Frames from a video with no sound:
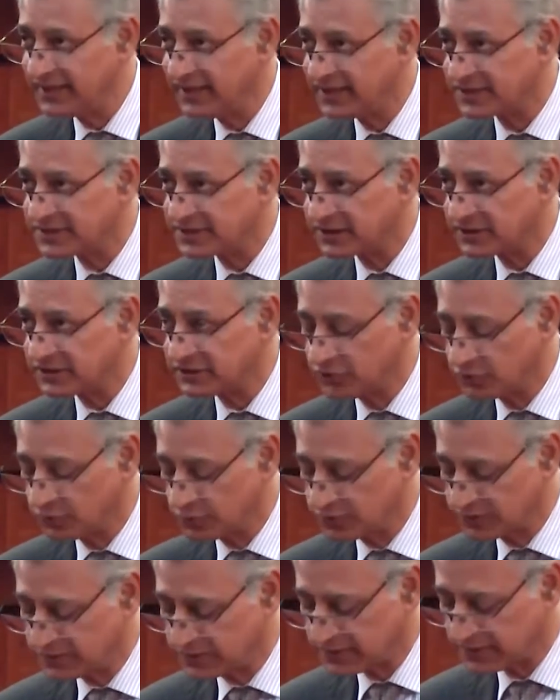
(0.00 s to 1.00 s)
illicit
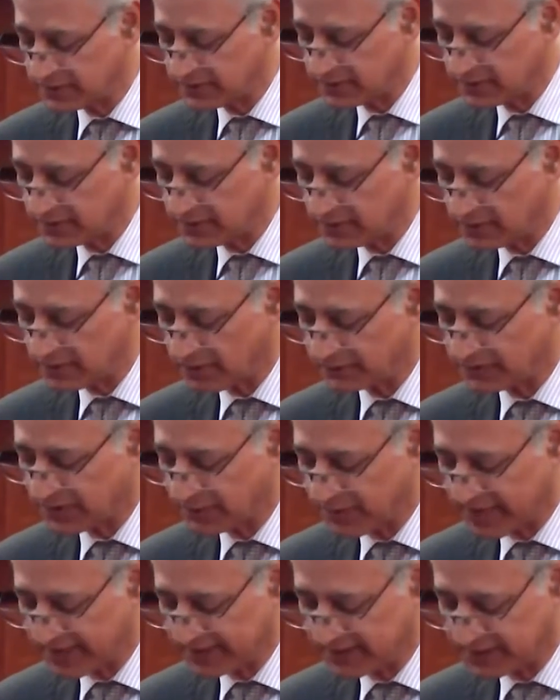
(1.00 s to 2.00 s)
use of the
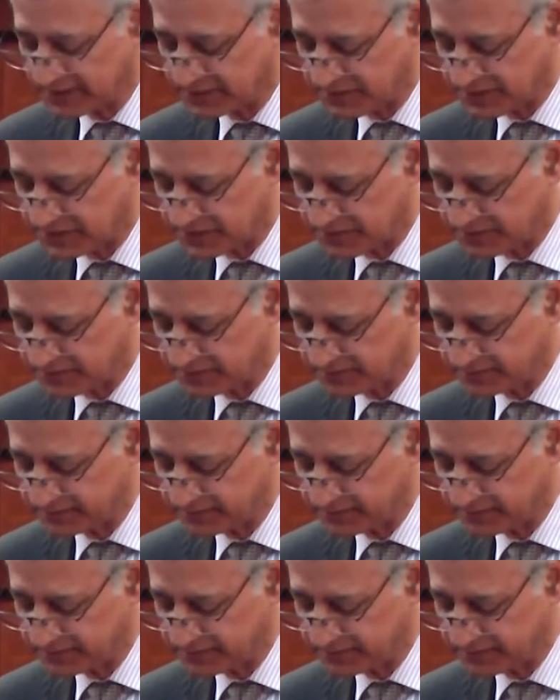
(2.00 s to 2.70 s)
banking system.